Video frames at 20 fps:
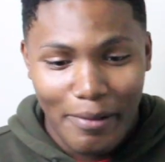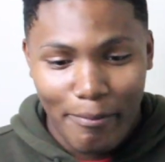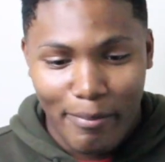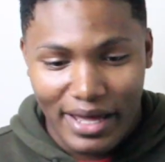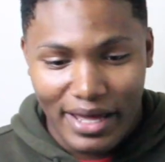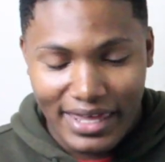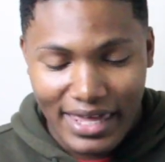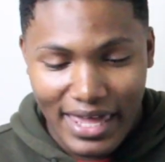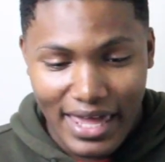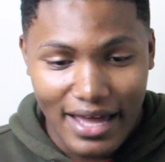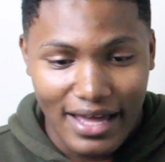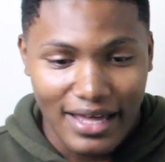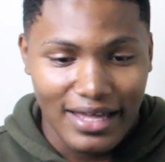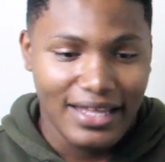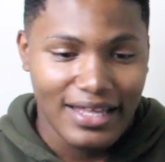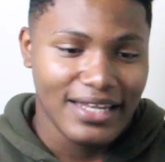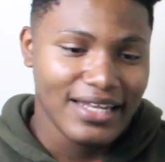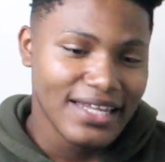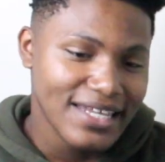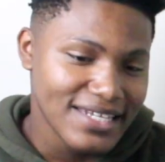But
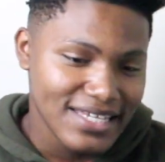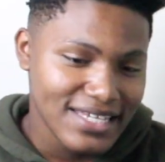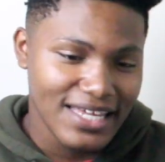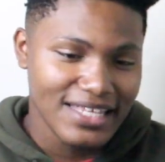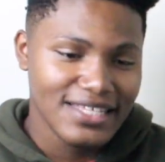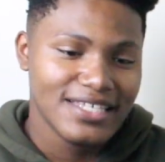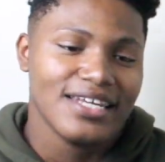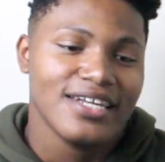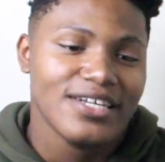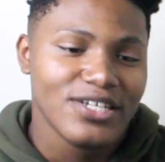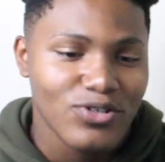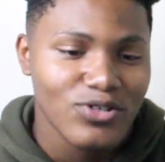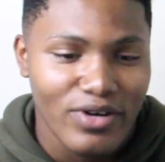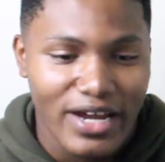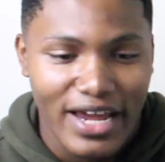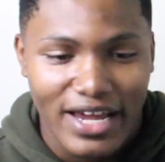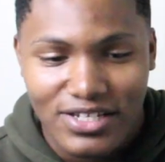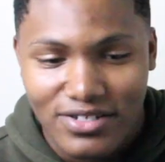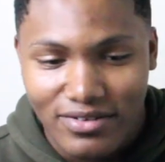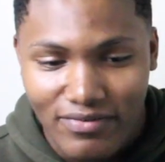yeah, let's get into this
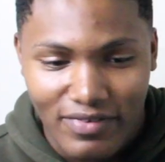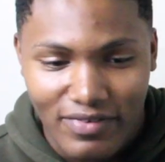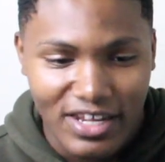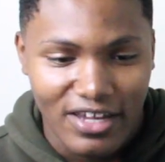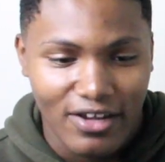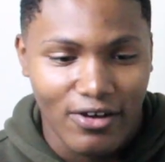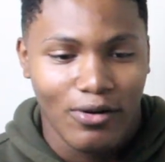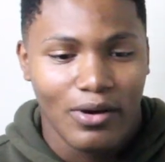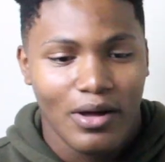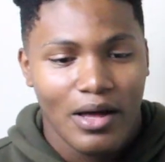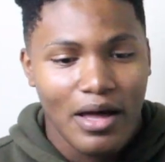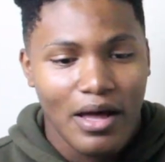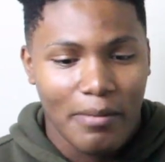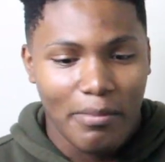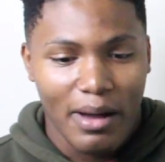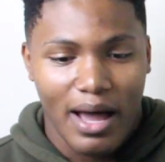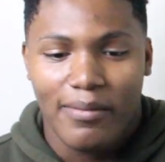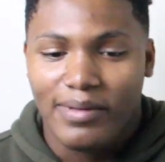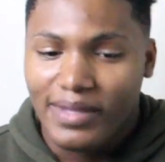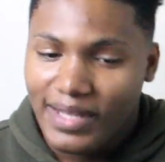reaction video.
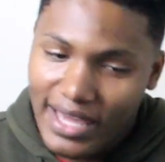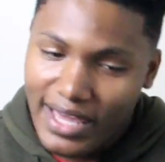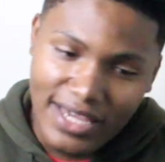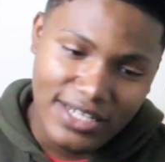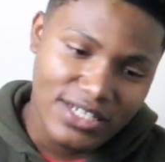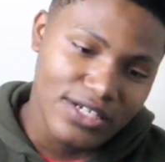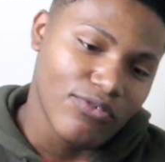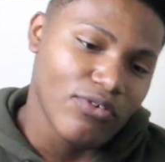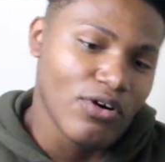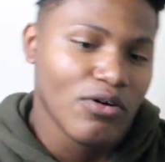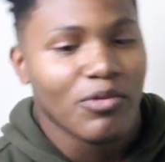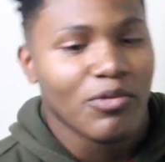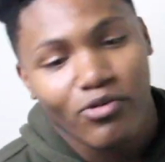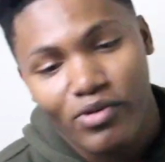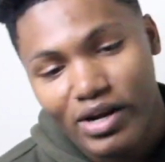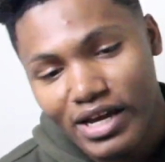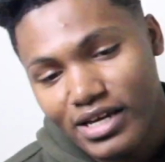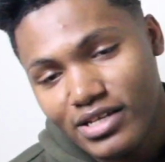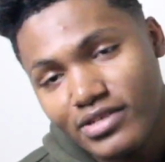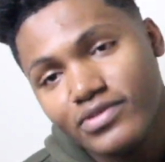Bobby Lashley, Roman
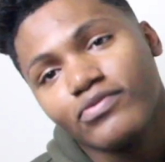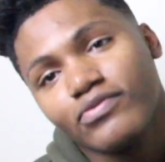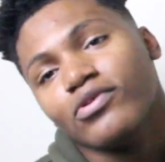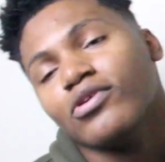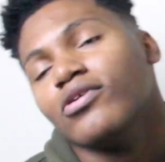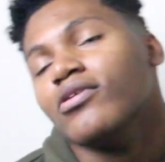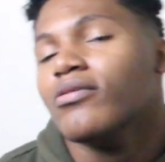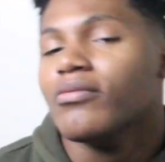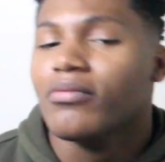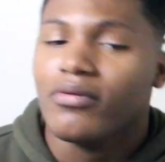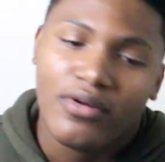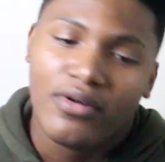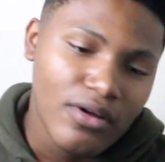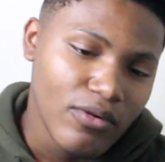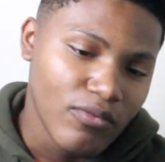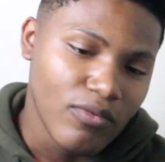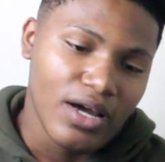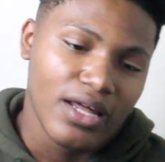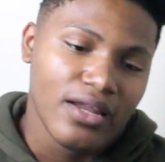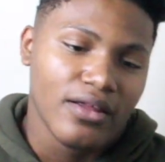Reigns for,
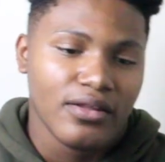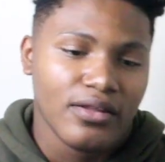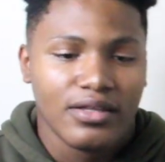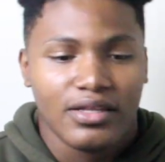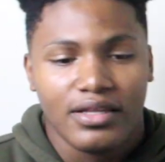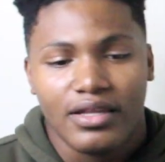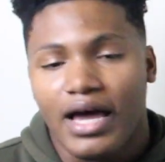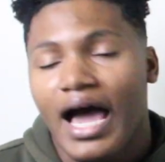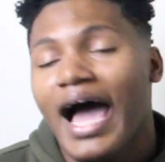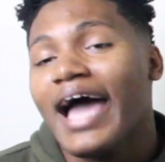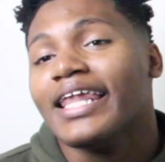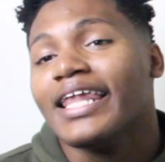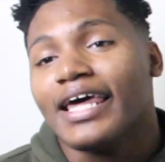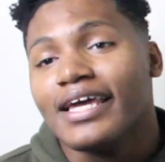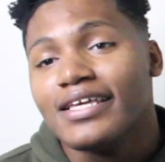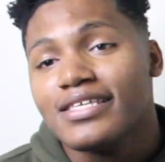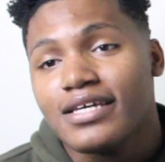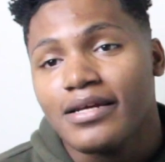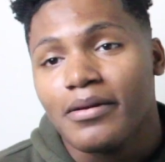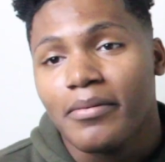well, the
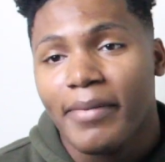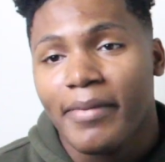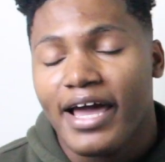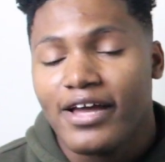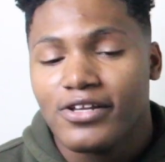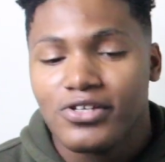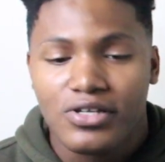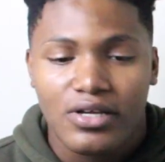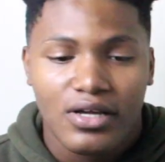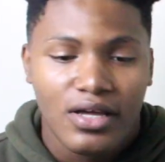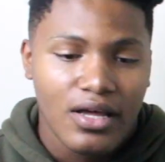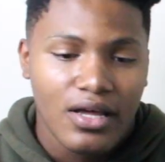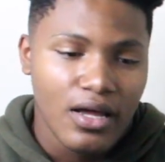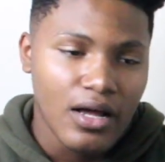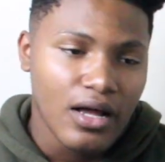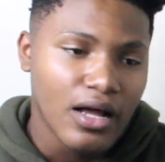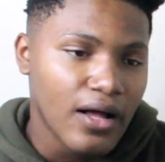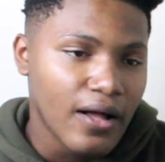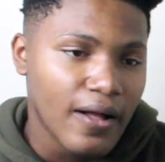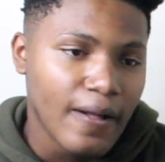highlights of the match.
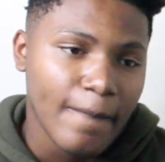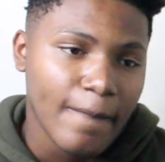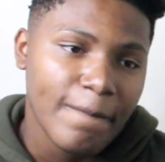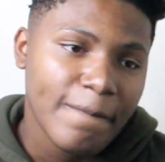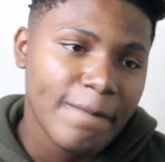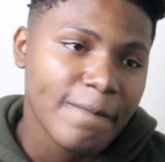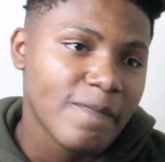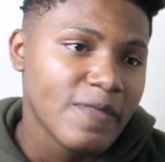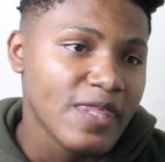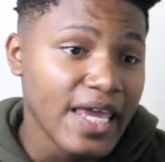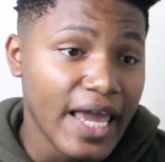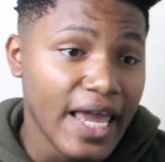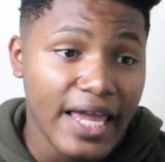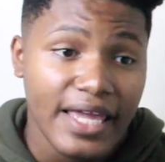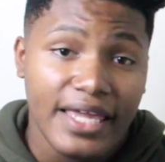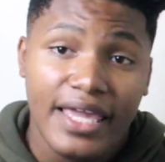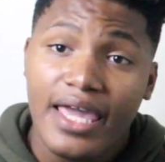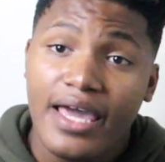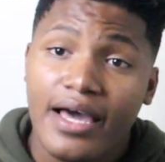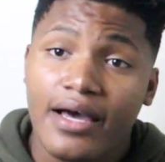And
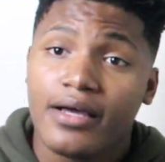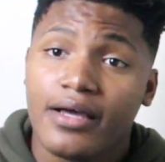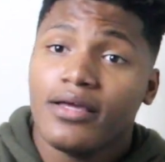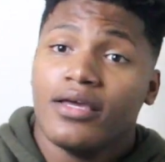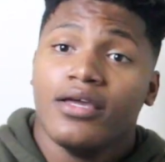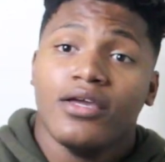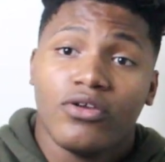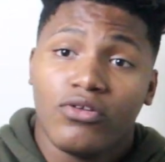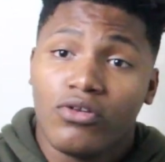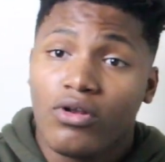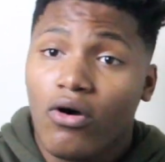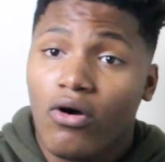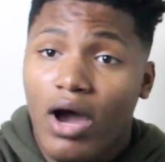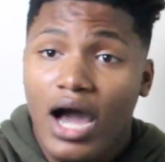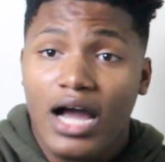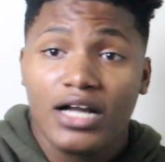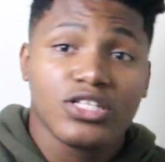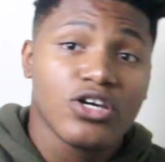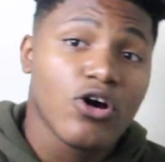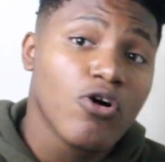yeah, you know,
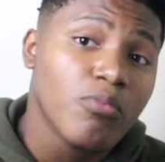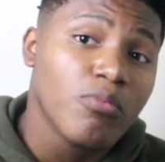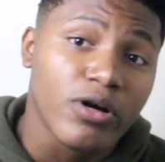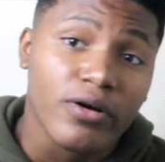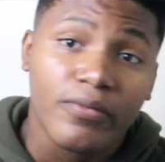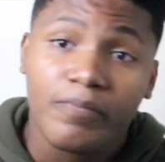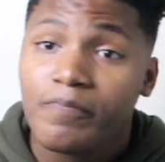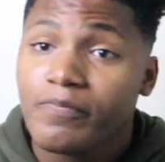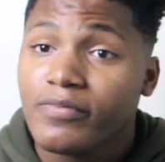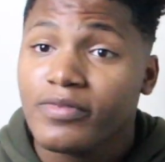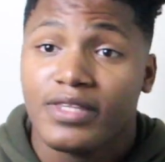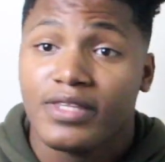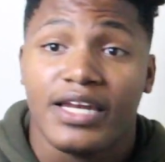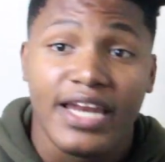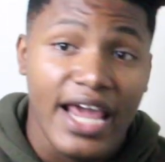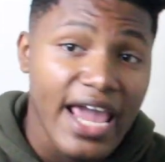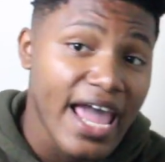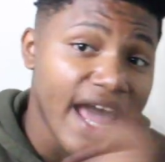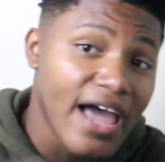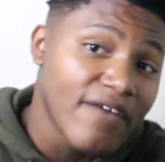October, the
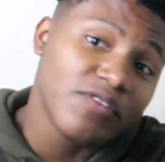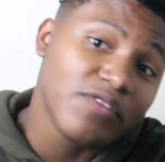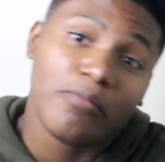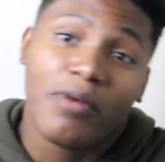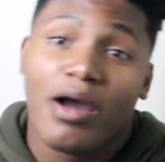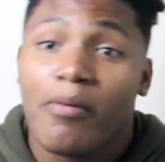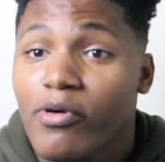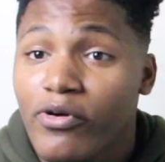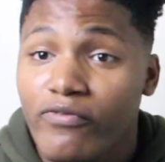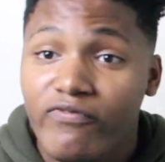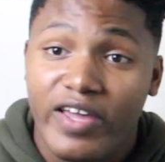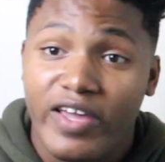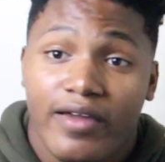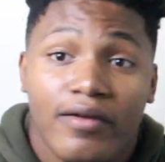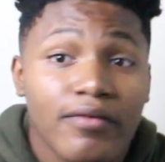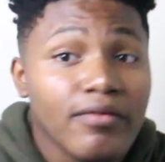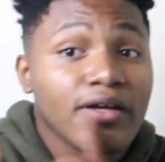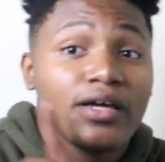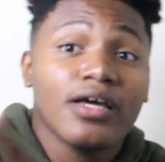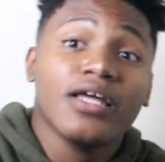day after my
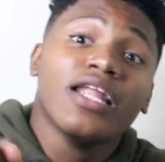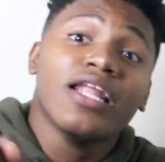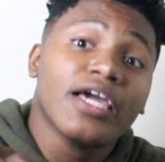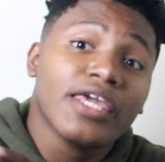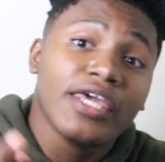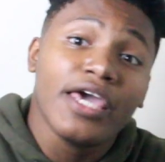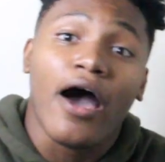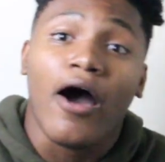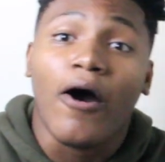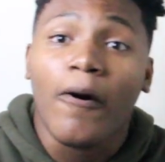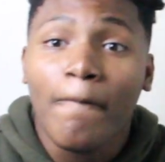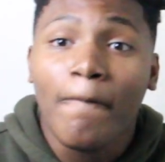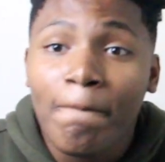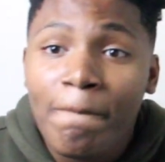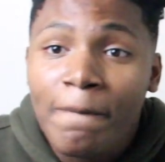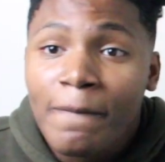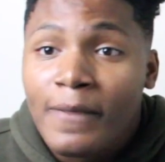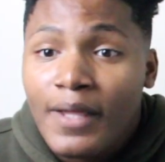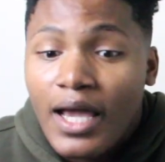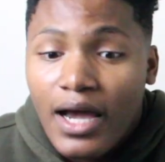birthday. Good luck, y'all.
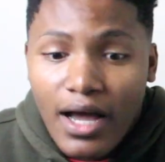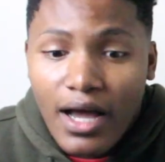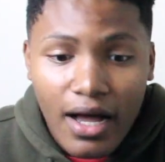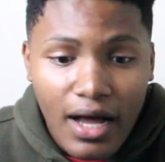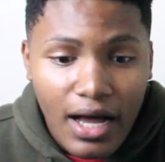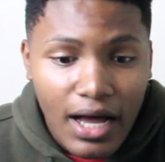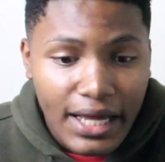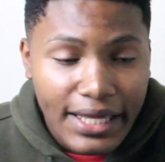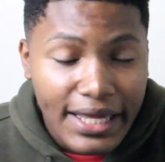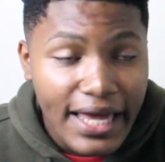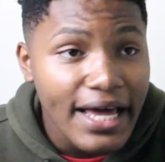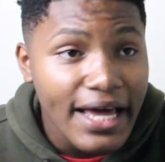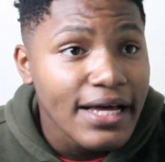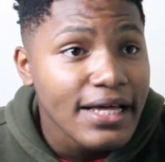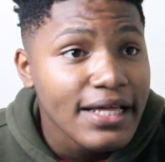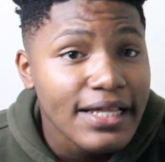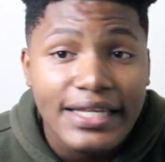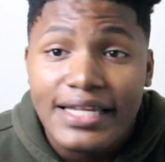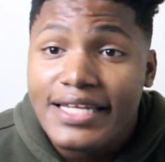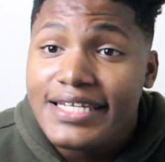
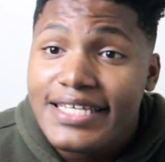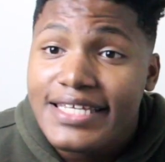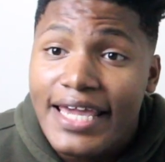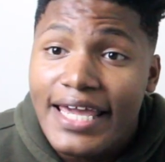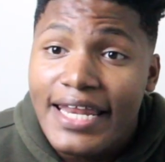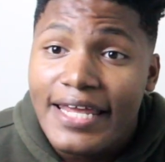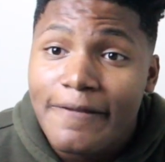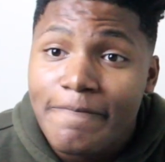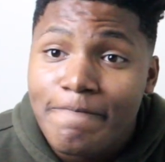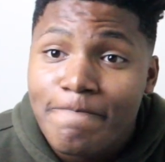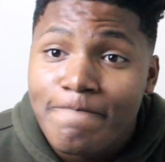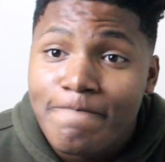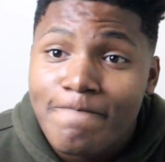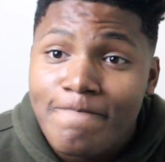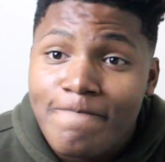Yeah, let's get it.